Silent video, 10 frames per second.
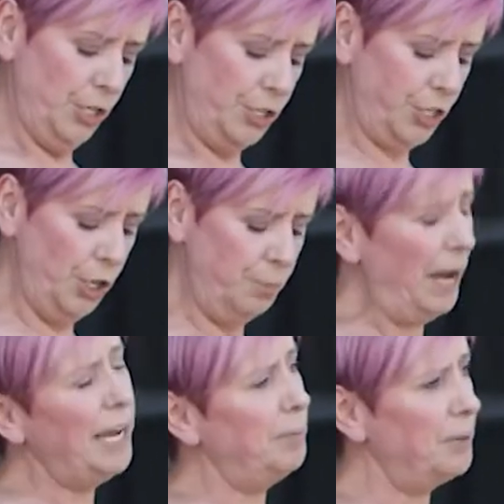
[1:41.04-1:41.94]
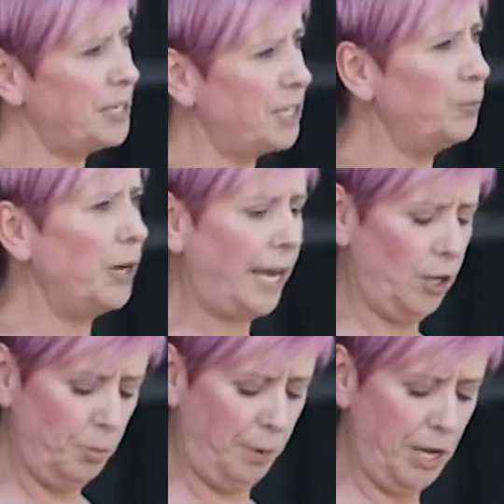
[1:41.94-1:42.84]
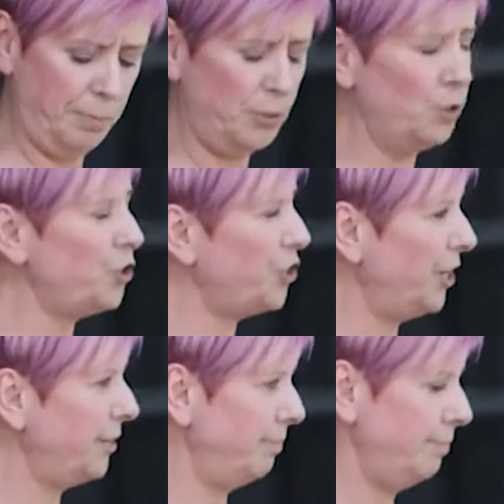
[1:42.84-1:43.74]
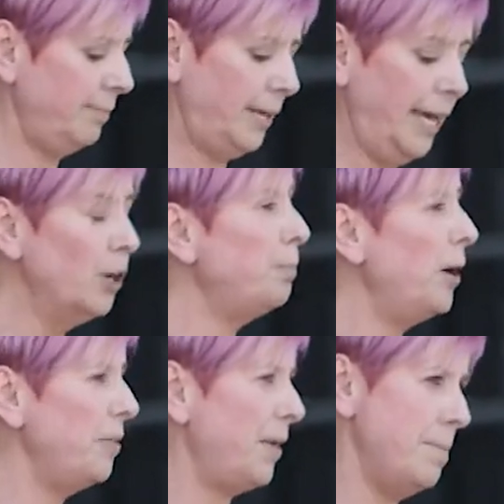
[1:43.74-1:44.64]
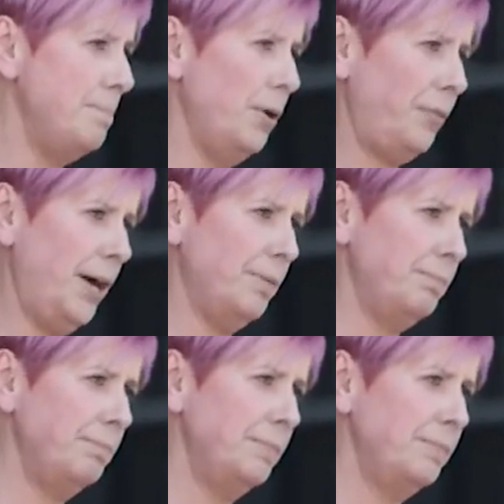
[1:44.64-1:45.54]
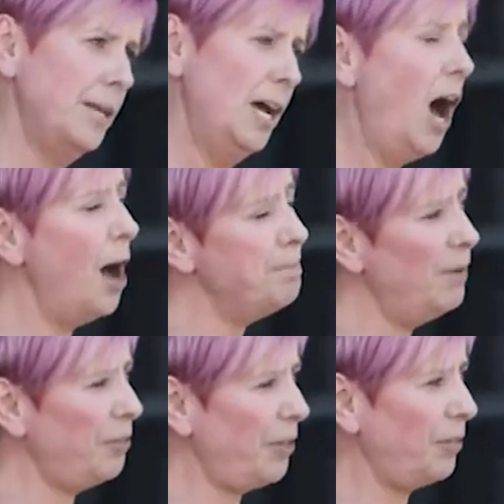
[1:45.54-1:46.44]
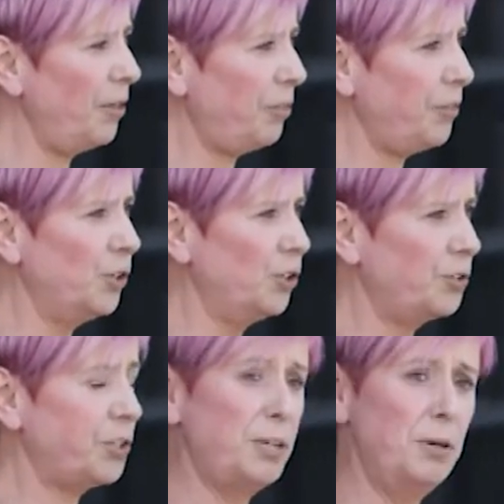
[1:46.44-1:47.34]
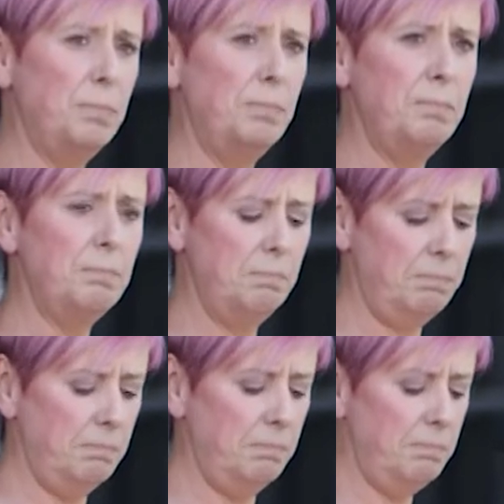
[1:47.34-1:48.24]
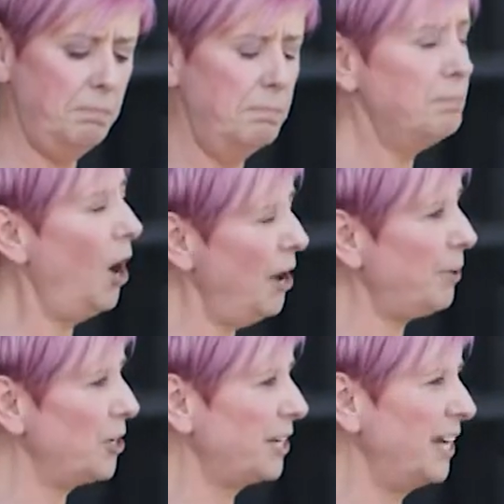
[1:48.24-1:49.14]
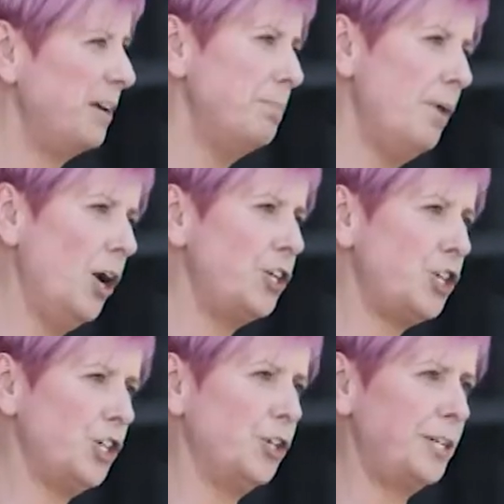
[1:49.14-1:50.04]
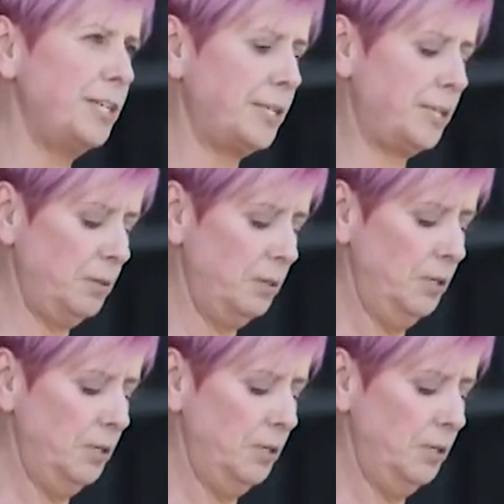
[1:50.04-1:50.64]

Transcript: Two babies that were killed by abortion, killed by their mother. A mother that thought, my body, my choice.